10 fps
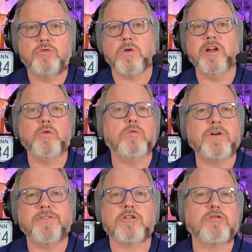We're gonna do a
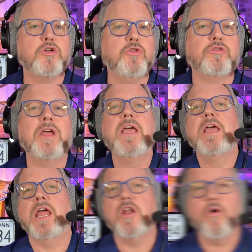river cruise
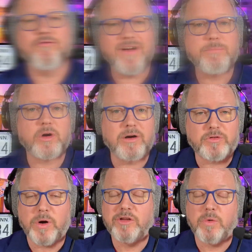in November of
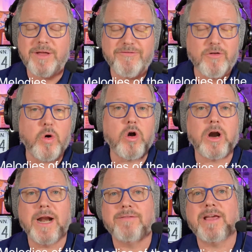
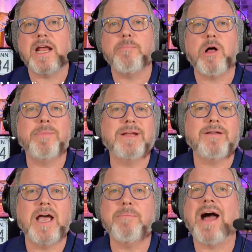2024, and it's taking up all my time.